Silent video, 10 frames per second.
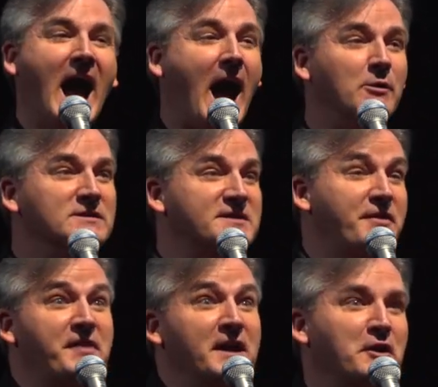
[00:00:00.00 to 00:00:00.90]
I was a
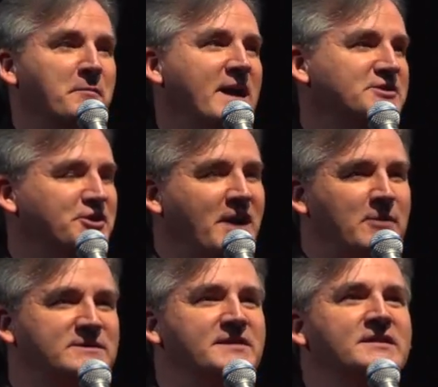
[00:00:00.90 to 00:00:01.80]
theater major, and
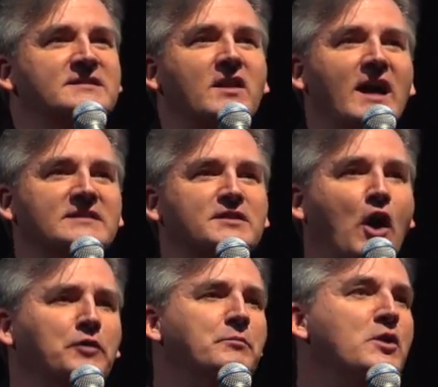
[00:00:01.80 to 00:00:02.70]
I was in this class
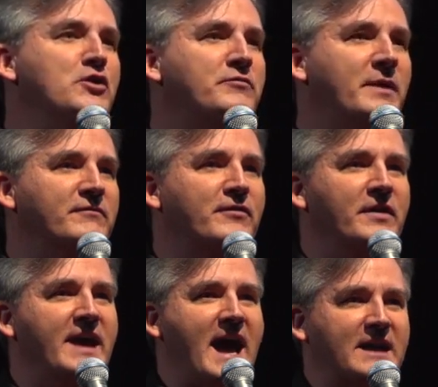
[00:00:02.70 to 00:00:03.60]
called Movement
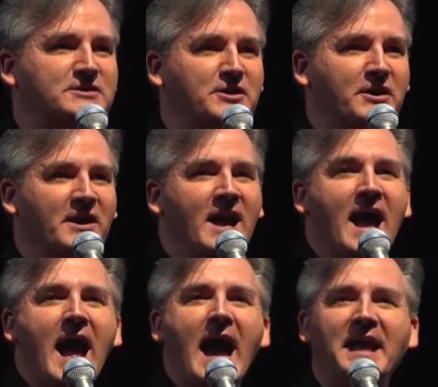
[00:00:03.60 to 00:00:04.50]
for the Actor.
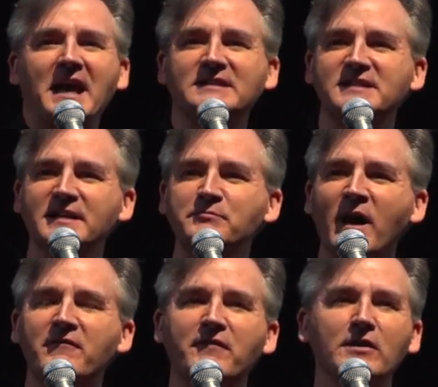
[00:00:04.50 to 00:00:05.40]
And I did
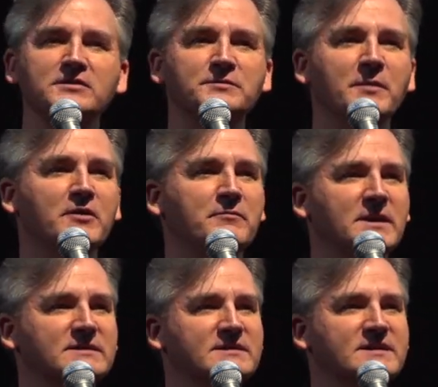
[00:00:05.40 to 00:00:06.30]
my first
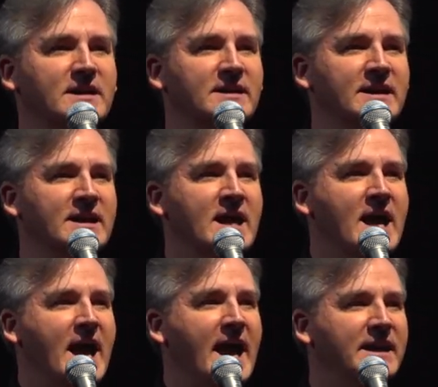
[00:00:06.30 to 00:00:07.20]
movement study,
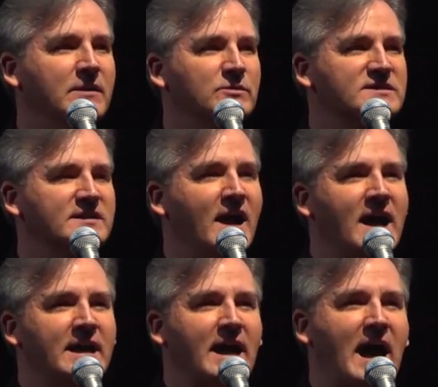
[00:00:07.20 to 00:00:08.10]
and it was
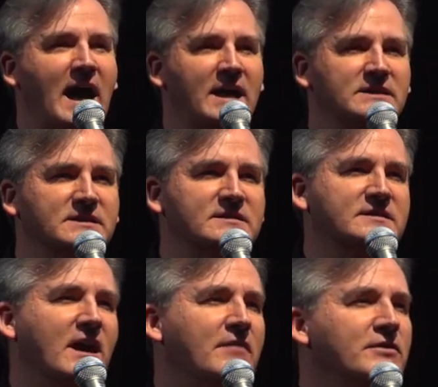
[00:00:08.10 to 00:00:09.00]
like I had
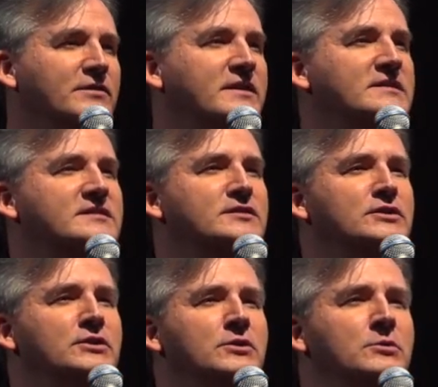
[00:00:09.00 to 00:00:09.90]
discovered this
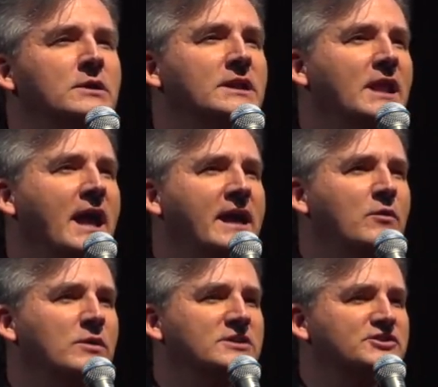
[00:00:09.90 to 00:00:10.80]
new
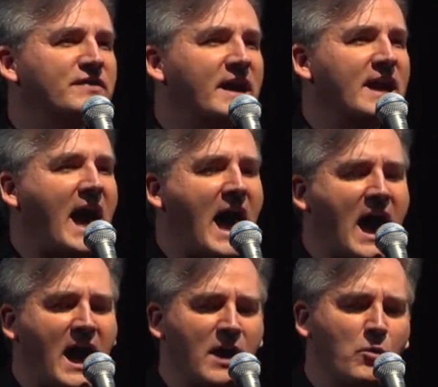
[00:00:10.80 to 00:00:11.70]
language that
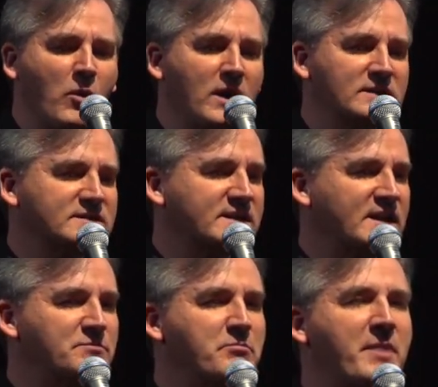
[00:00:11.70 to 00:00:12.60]
I was
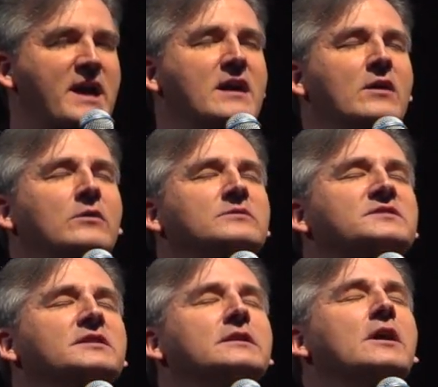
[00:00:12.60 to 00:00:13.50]

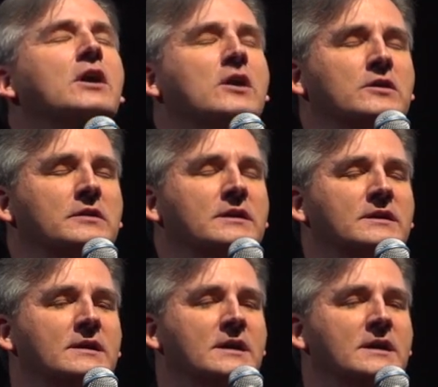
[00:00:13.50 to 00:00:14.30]
compelled to learn.